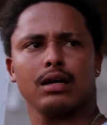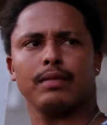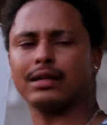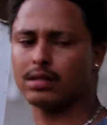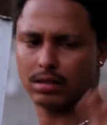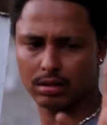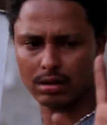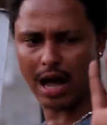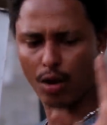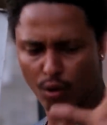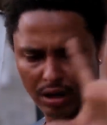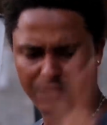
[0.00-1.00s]
But
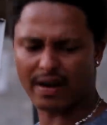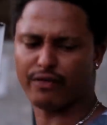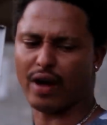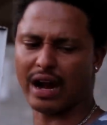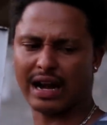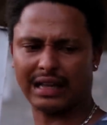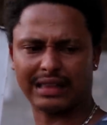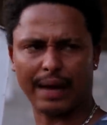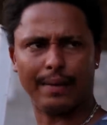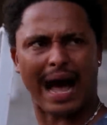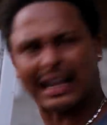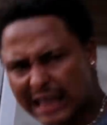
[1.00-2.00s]
I go leave him for another
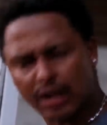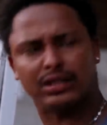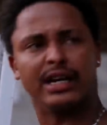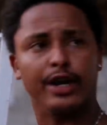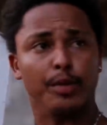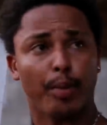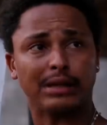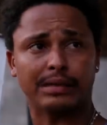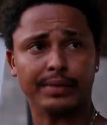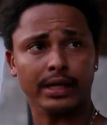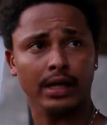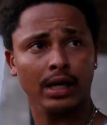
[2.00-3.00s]
time. I tell you say they
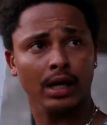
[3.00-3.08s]
deport me.